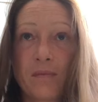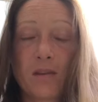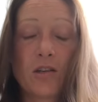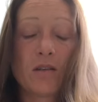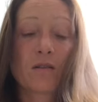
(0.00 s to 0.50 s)

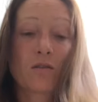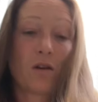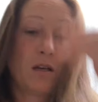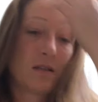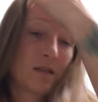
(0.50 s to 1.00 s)
Jesus
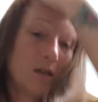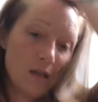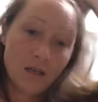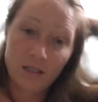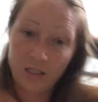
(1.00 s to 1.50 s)
Christ.
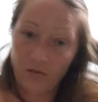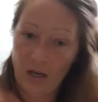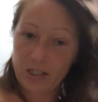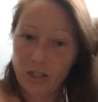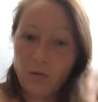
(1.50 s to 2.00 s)

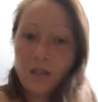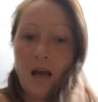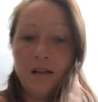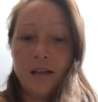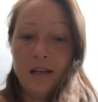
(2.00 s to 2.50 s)
Savachi would
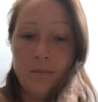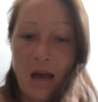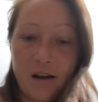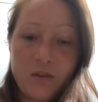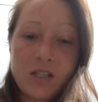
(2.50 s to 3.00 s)
not let him
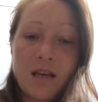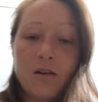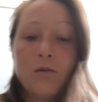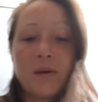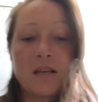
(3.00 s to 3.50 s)
out of his
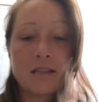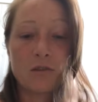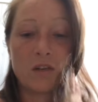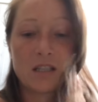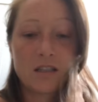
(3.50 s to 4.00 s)
kennel because the
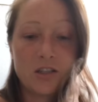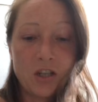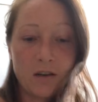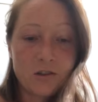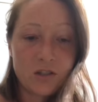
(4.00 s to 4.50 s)
risk to
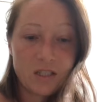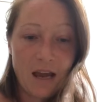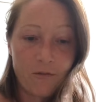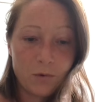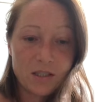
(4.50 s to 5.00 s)
shelter
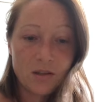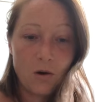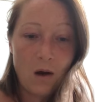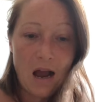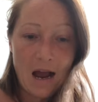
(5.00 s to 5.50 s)
staff was
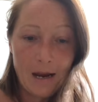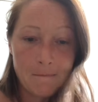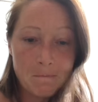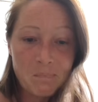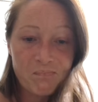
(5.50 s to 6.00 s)
so high.
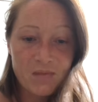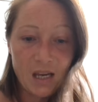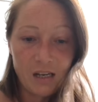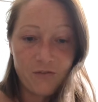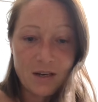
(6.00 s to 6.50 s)

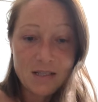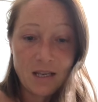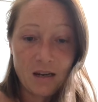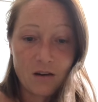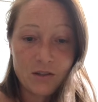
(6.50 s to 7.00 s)
Teddy
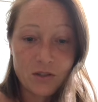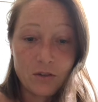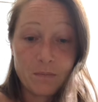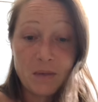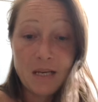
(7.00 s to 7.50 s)
fixated on
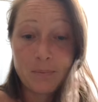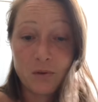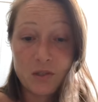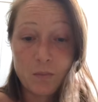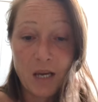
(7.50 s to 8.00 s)
certain
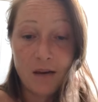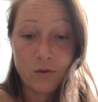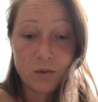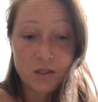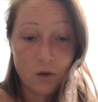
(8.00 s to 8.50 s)
people. His
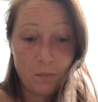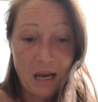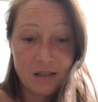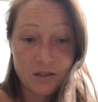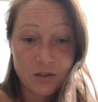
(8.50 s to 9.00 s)
behavior was so
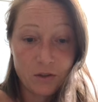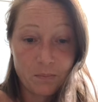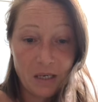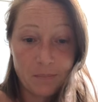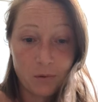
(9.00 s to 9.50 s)
bad to certain
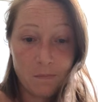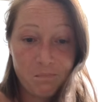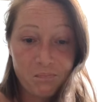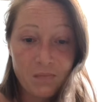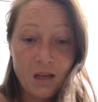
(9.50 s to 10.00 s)
people,
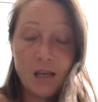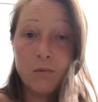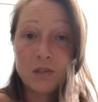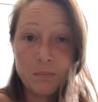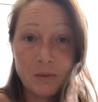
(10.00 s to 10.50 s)
it
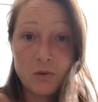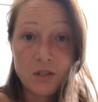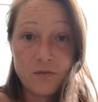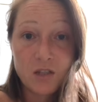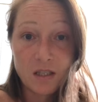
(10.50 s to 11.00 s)
was
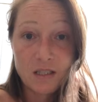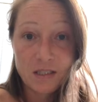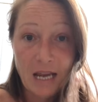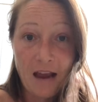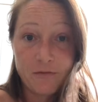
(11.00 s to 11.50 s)
abusive to the
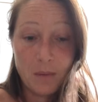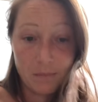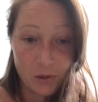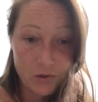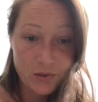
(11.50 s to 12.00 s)
staff
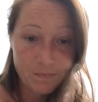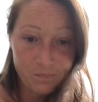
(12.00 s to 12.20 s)
members.